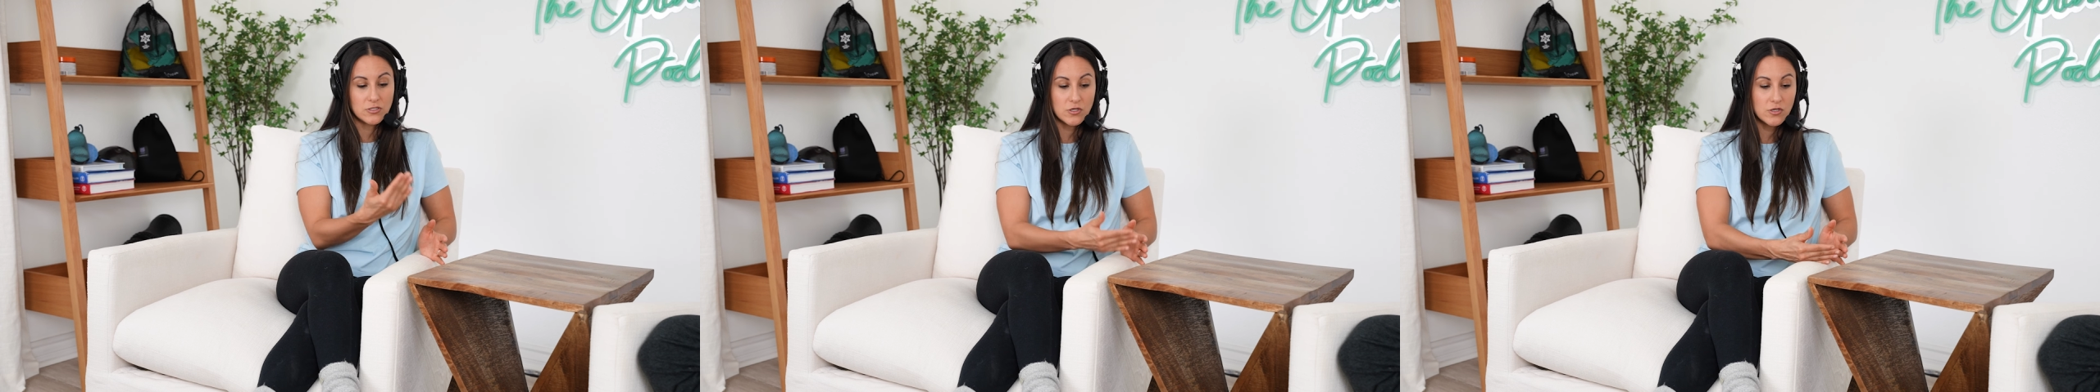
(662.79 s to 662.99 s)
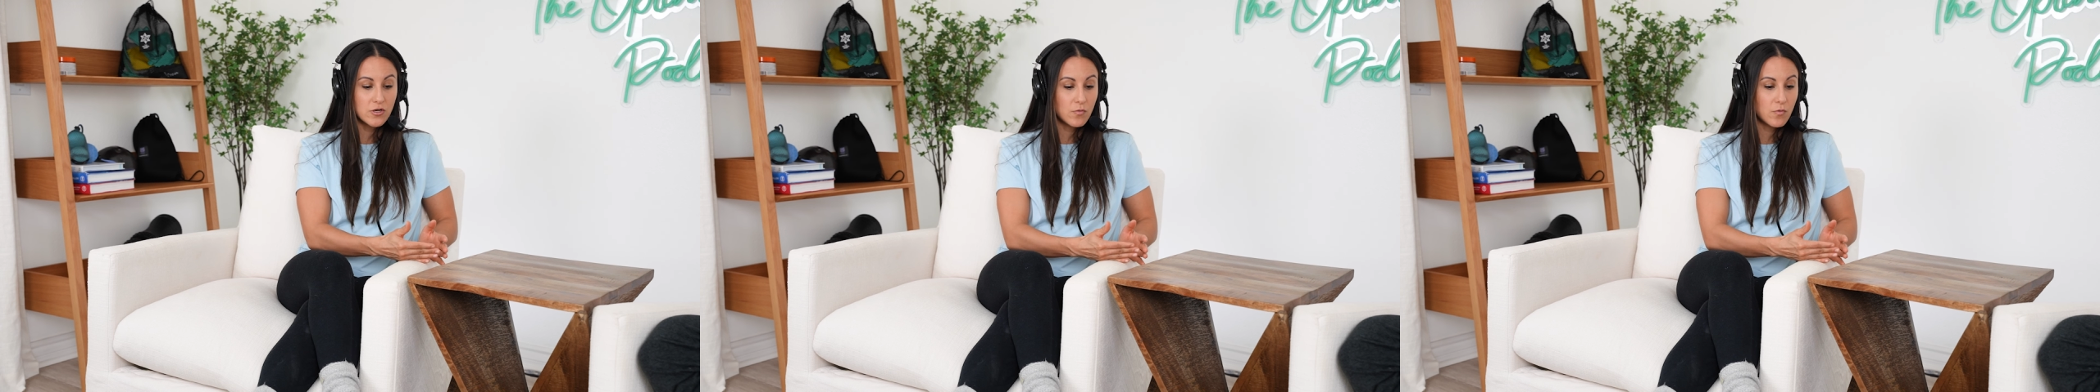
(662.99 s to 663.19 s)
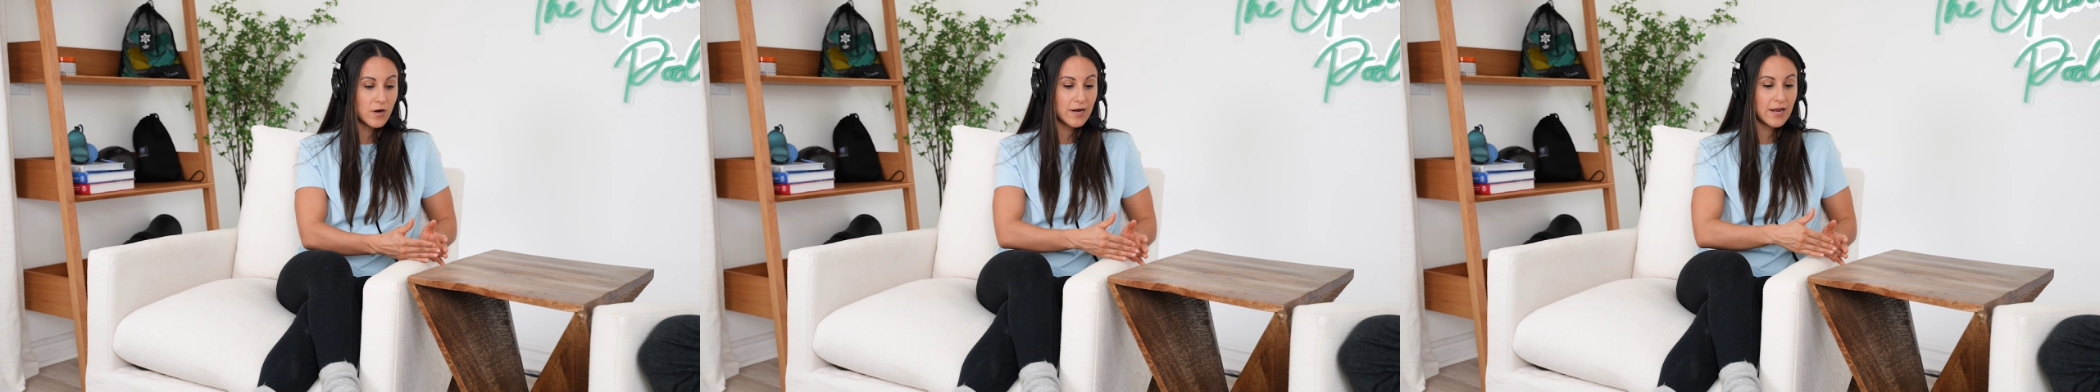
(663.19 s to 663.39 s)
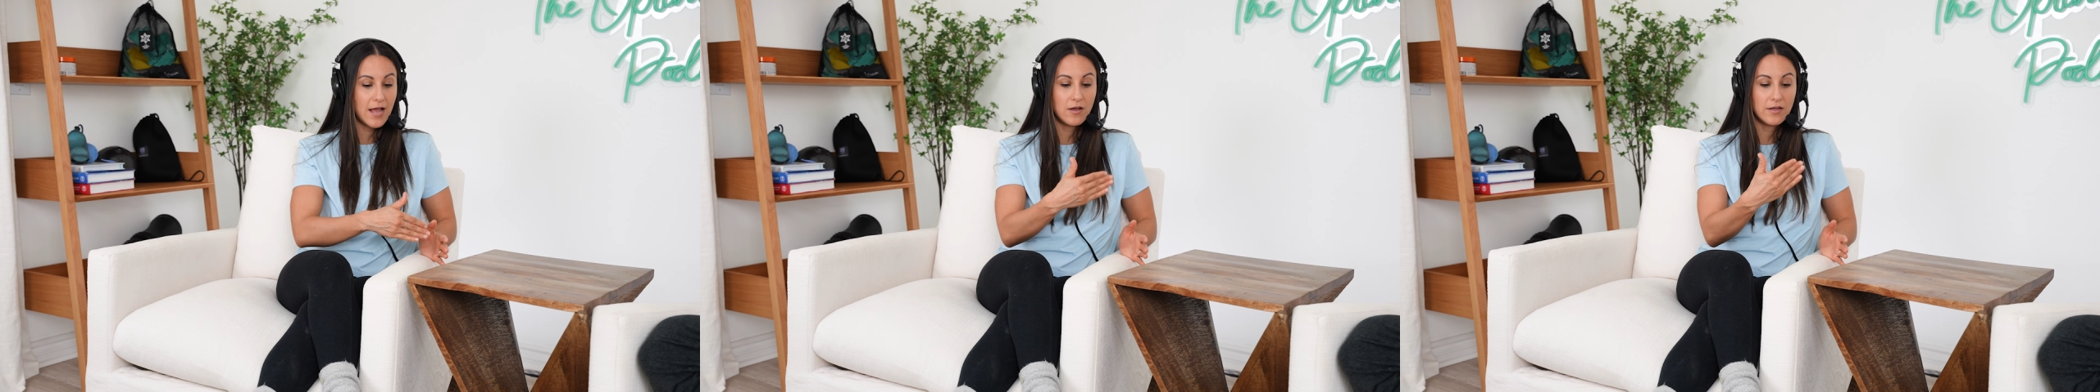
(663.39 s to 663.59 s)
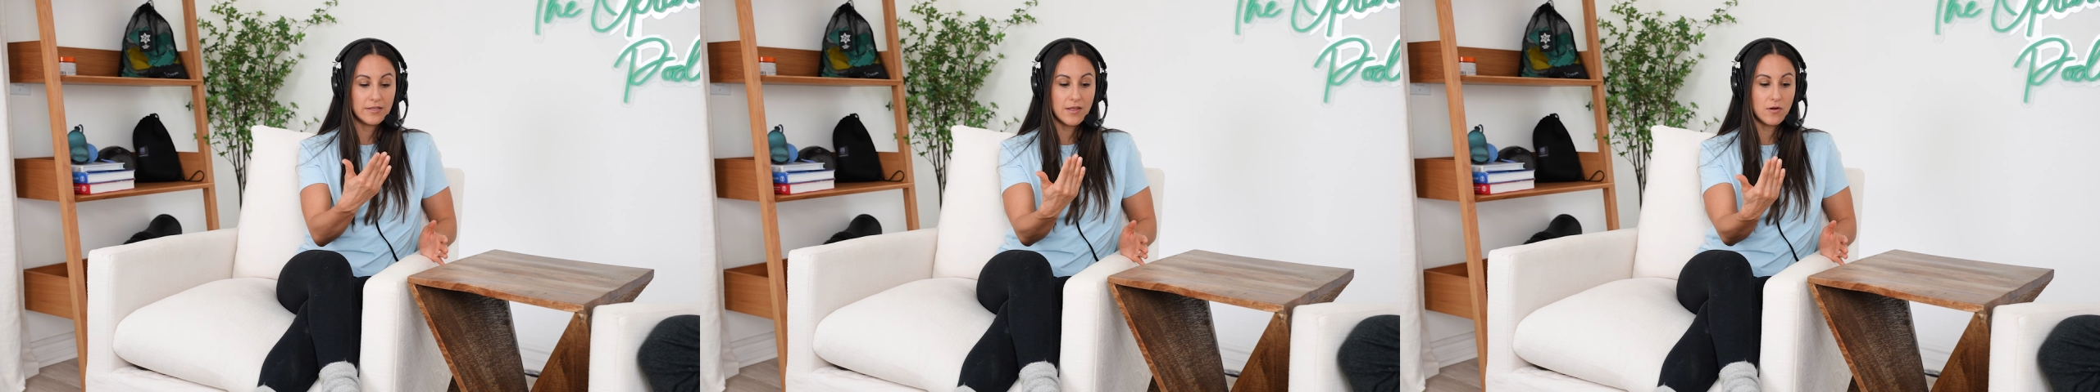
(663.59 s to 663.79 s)
do your
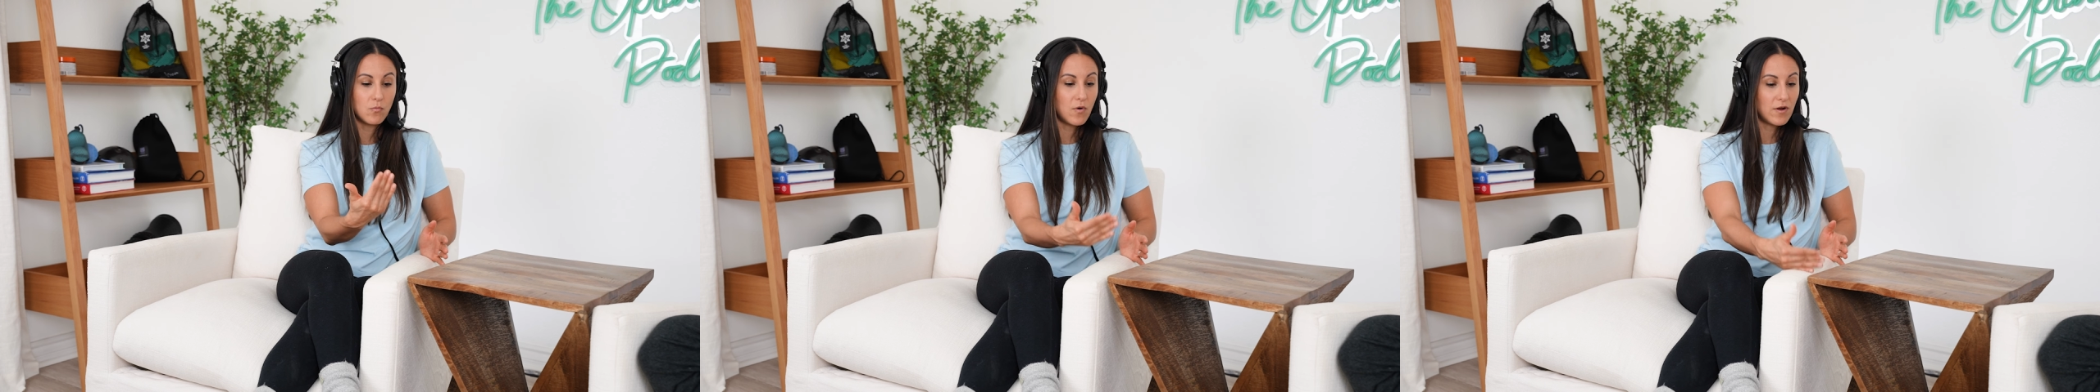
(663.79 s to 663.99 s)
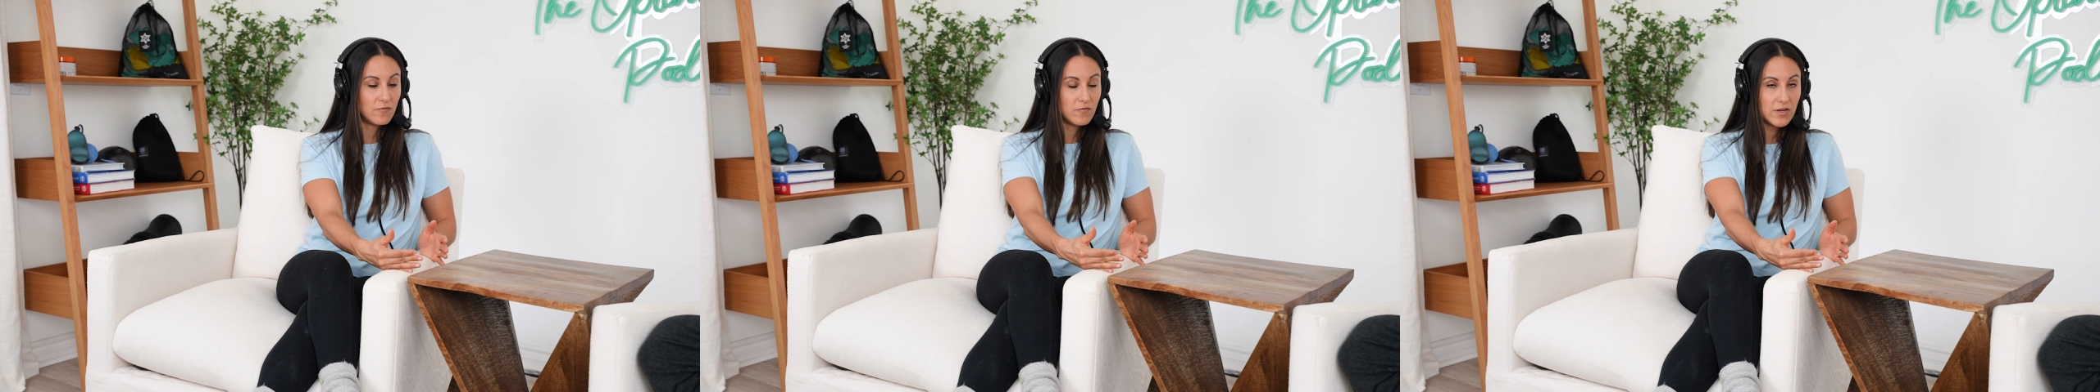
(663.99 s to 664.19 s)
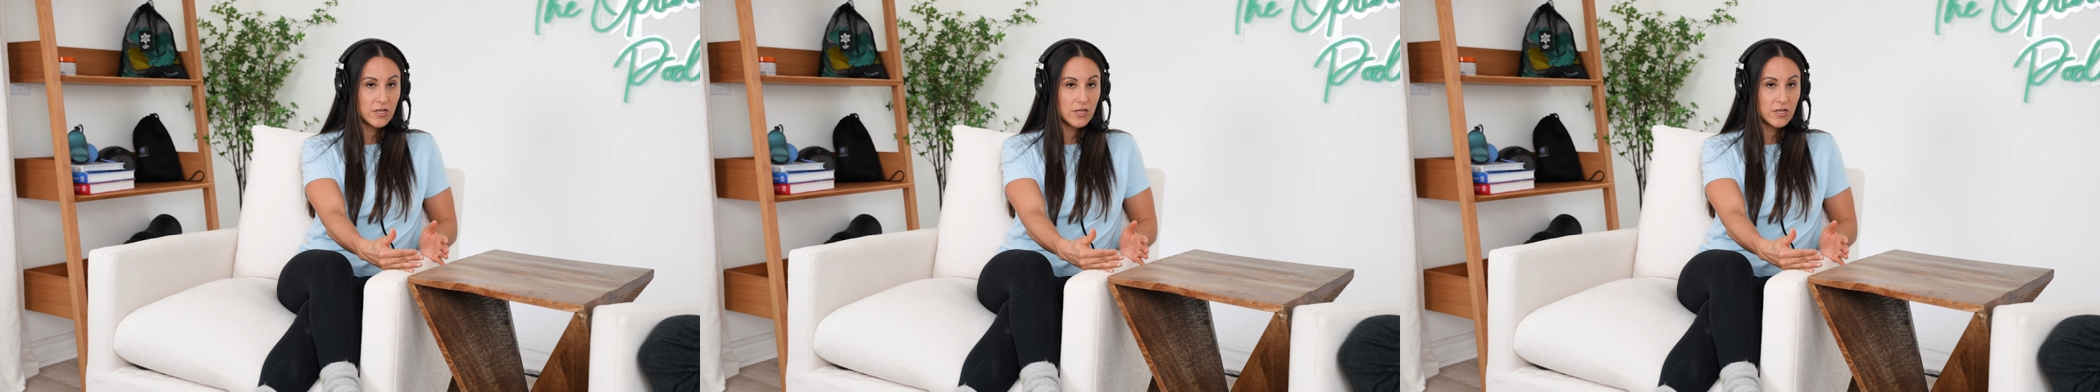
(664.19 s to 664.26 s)
workout, and then one